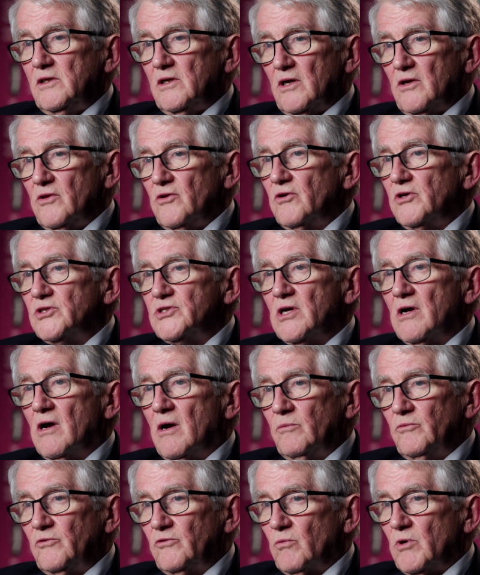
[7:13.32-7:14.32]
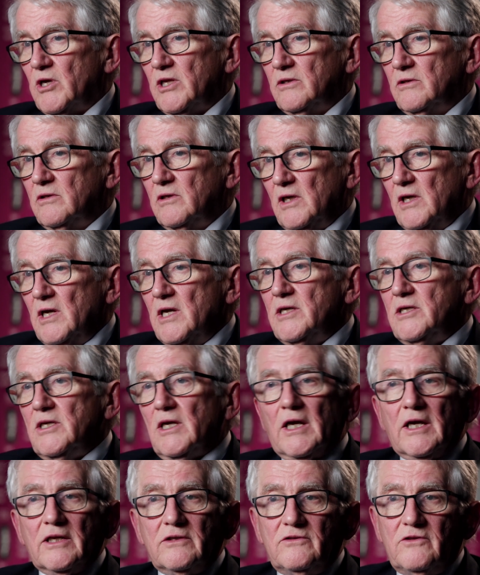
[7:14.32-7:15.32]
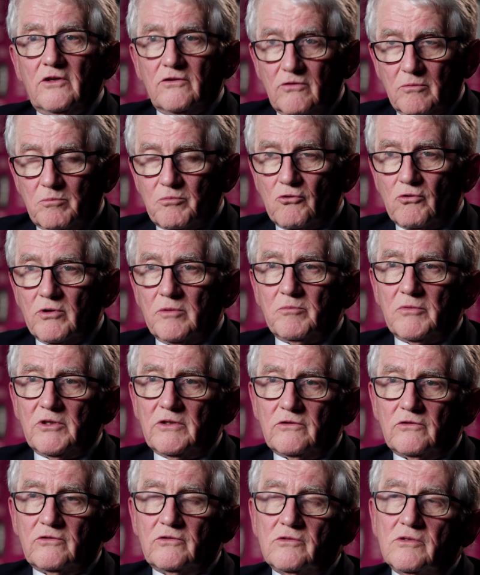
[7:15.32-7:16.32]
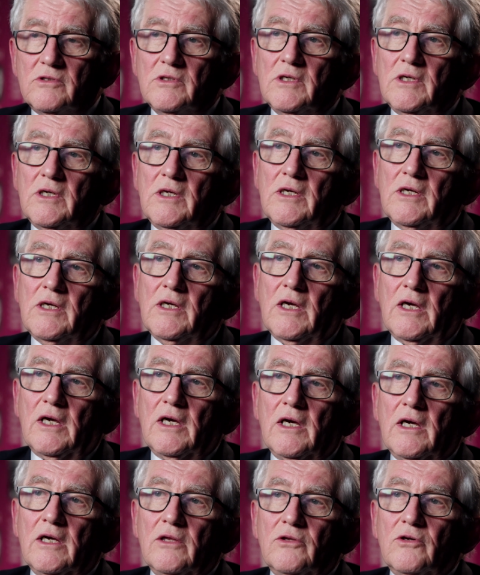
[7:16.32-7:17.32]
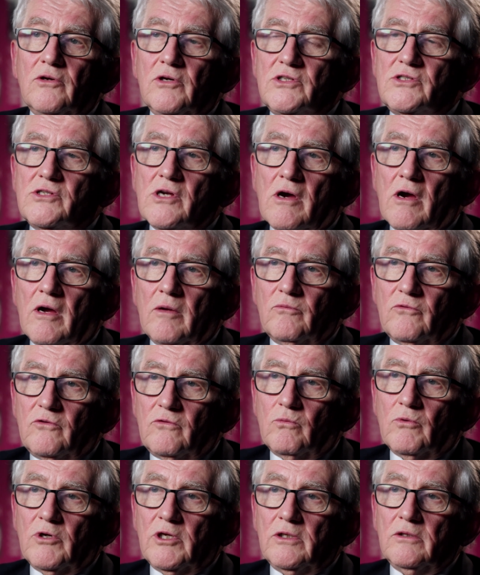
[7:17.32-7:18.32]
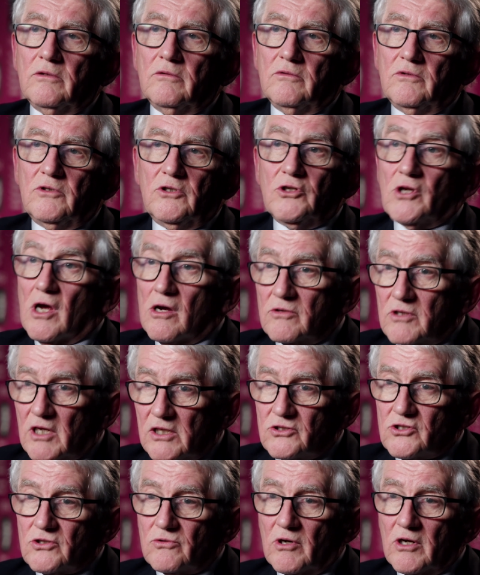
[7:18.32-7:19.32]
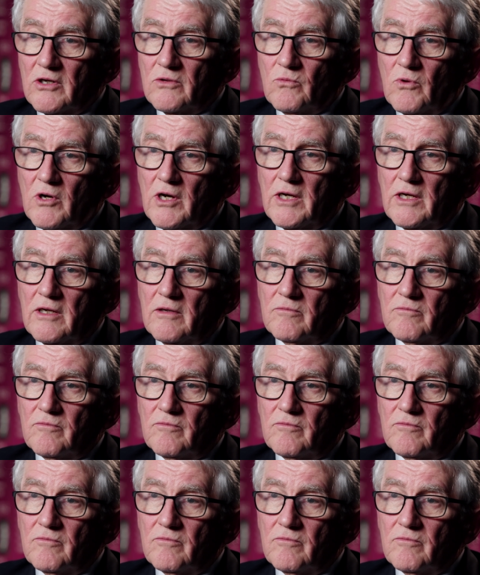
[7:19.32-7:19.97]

You know, there are times when you get disappointments, there are times when you don't get your own way,